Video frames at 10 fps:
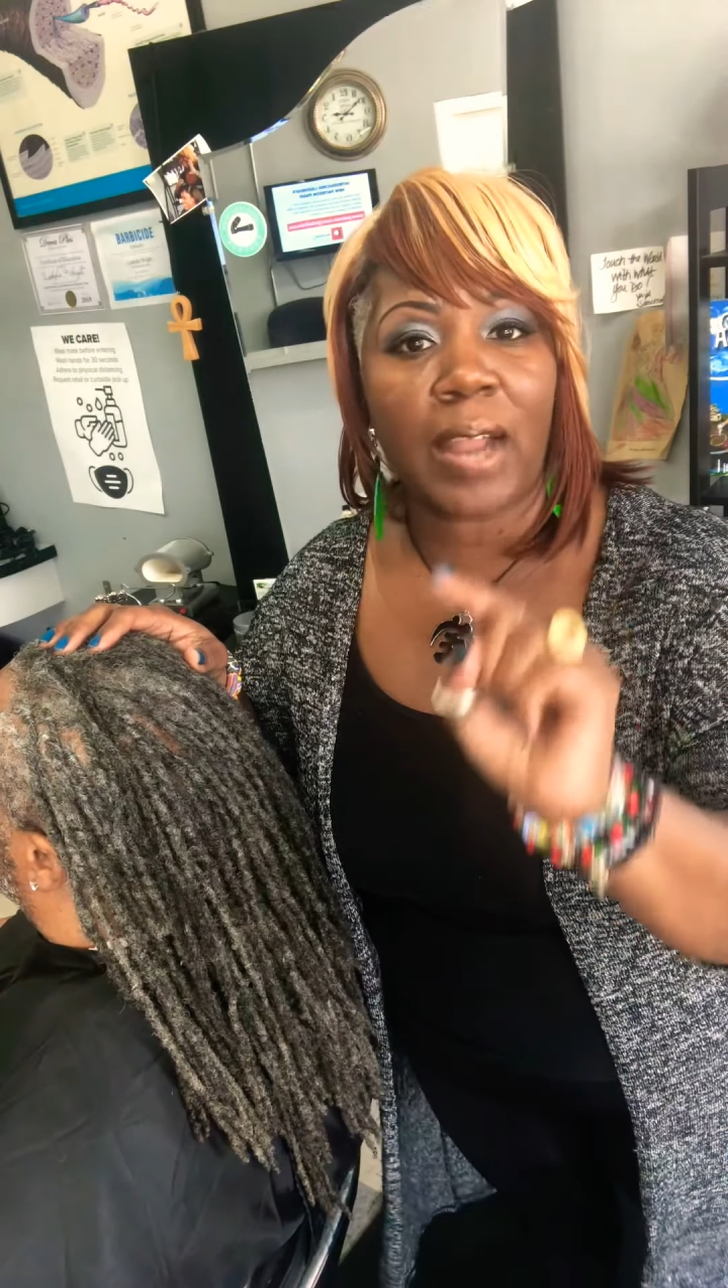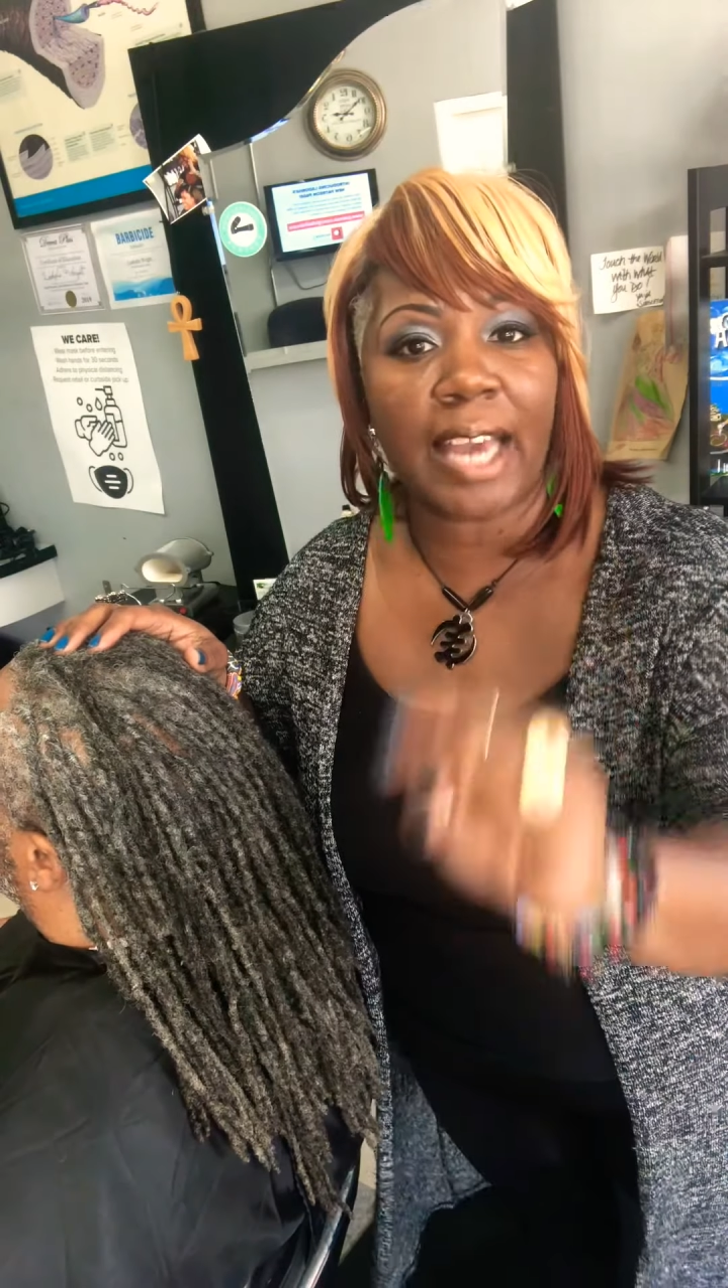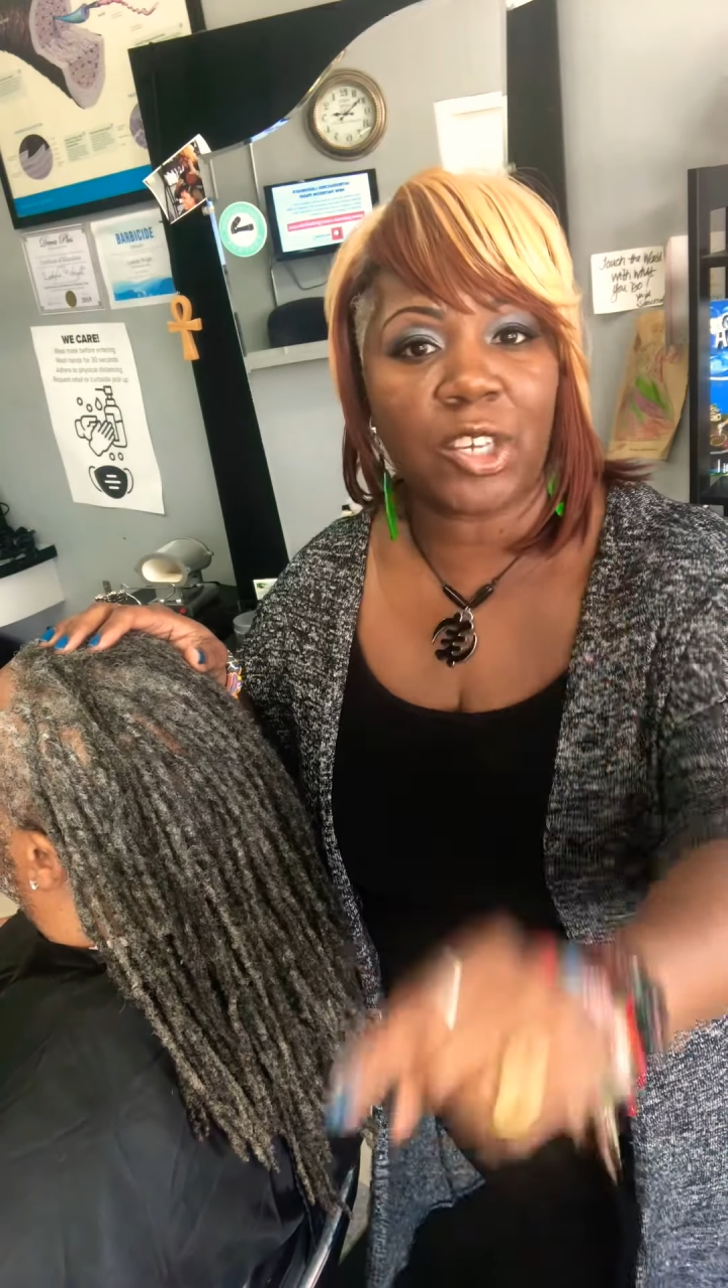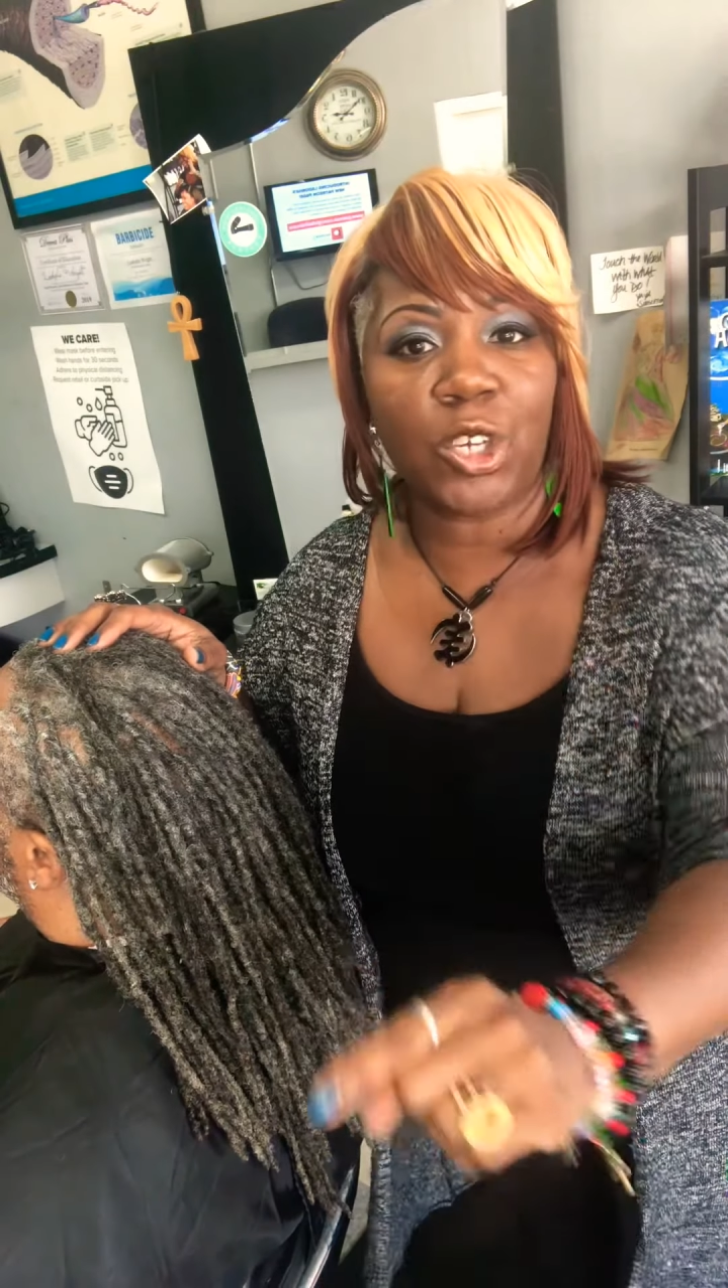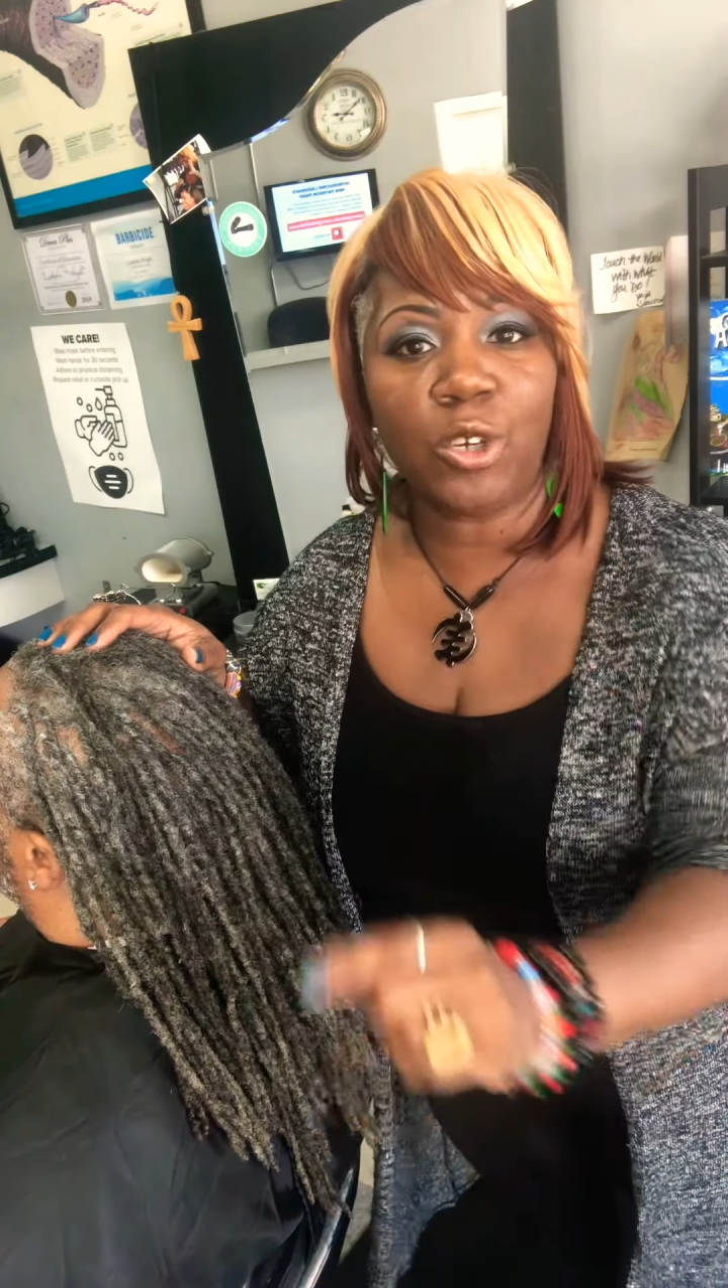
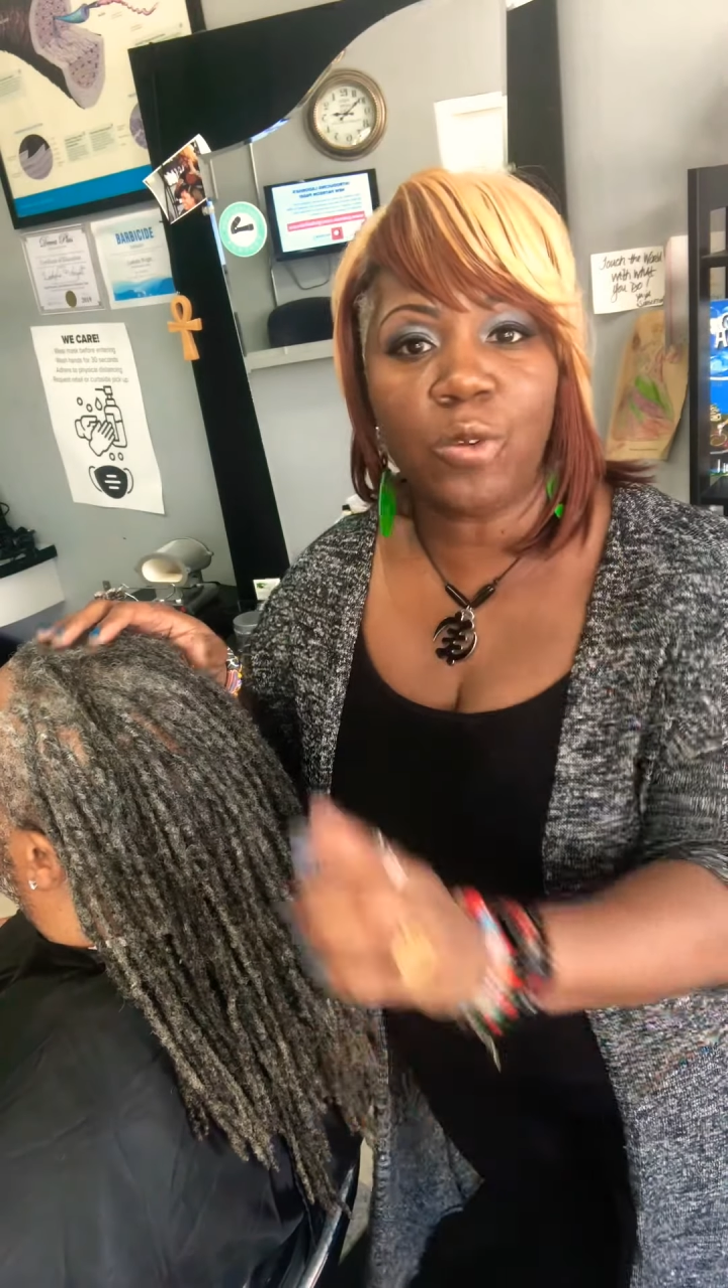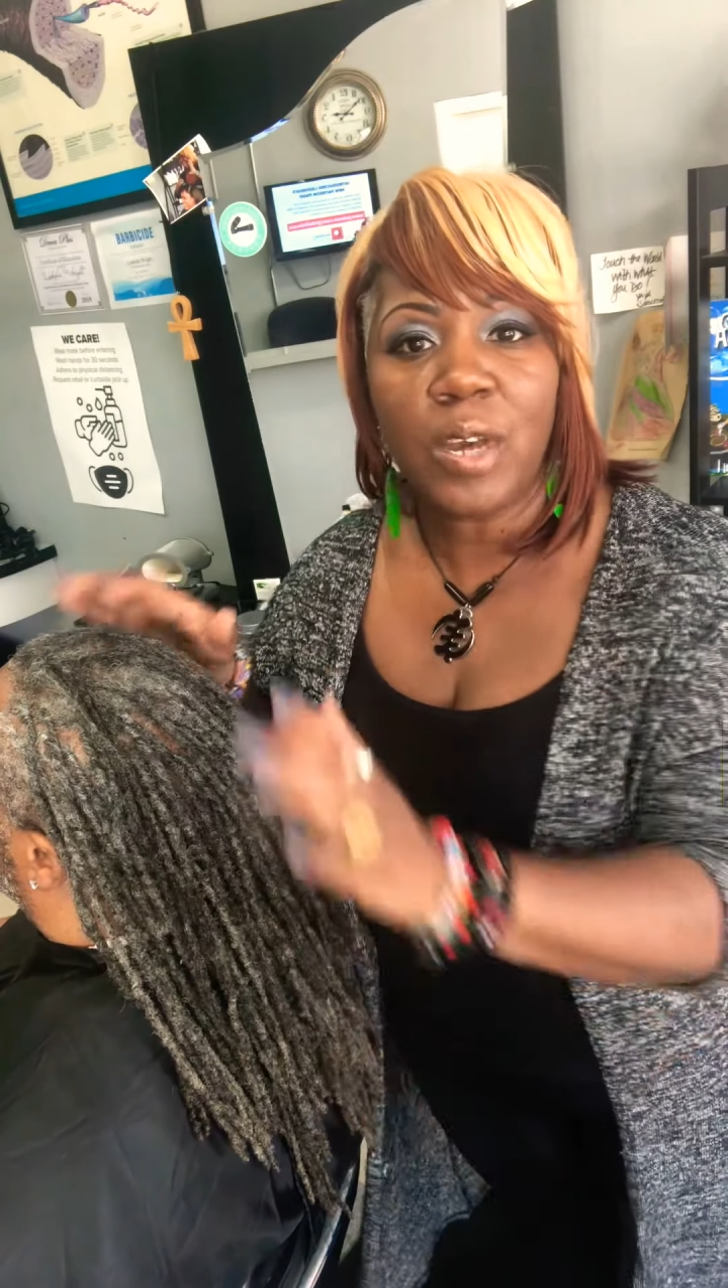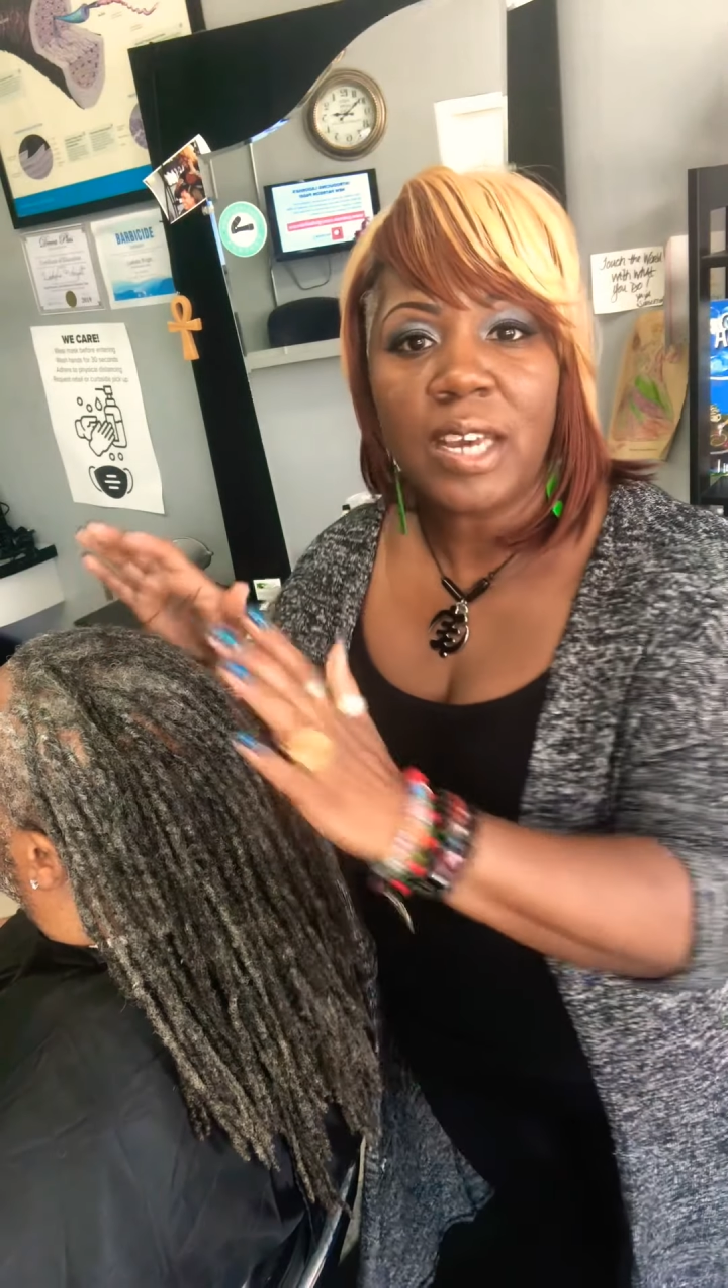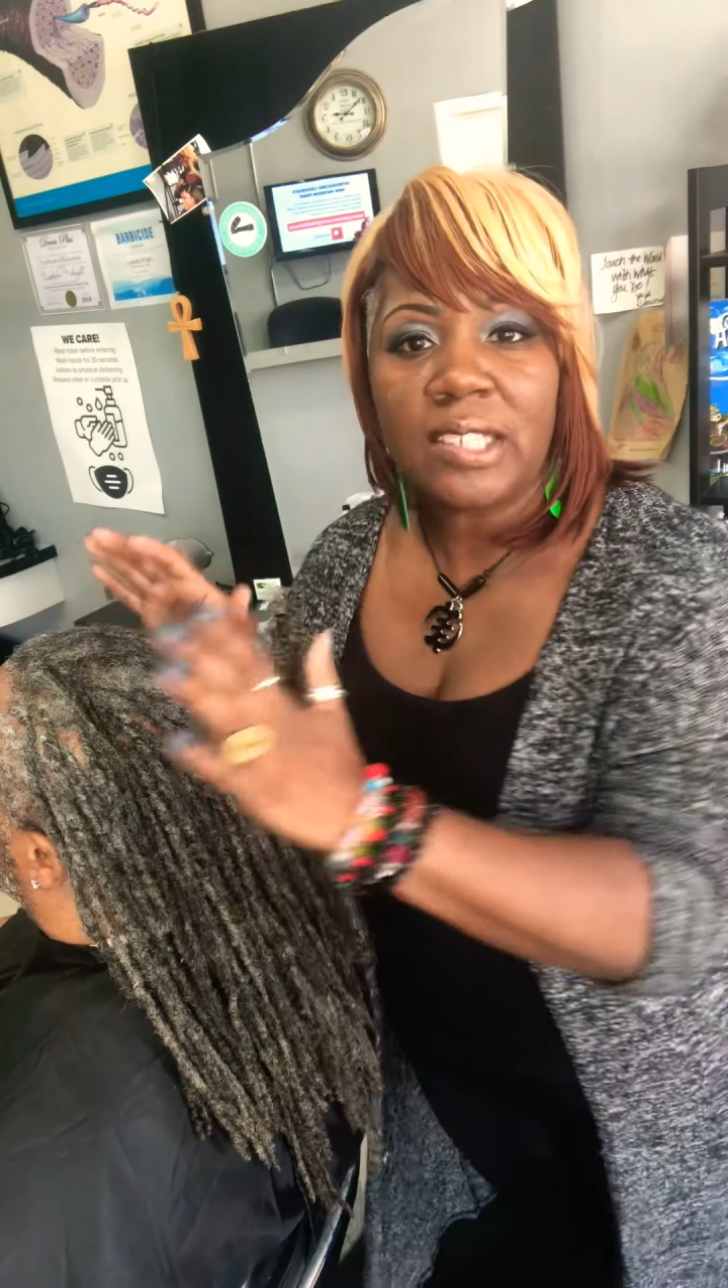like you